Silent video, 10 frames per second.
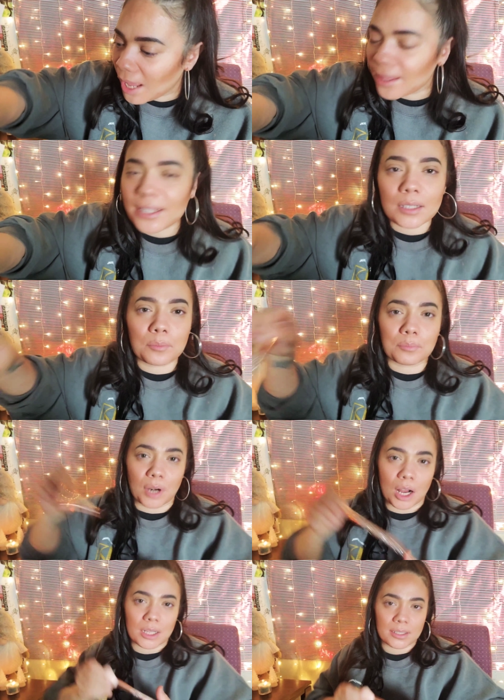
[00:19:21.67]
I like to
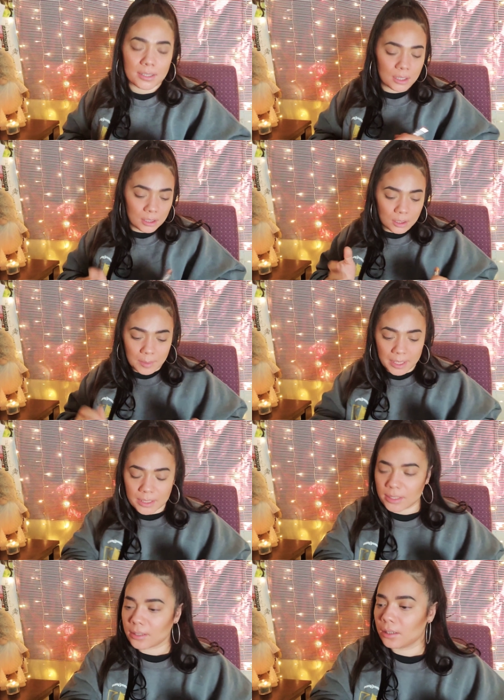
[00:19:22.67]
bronze a little bit.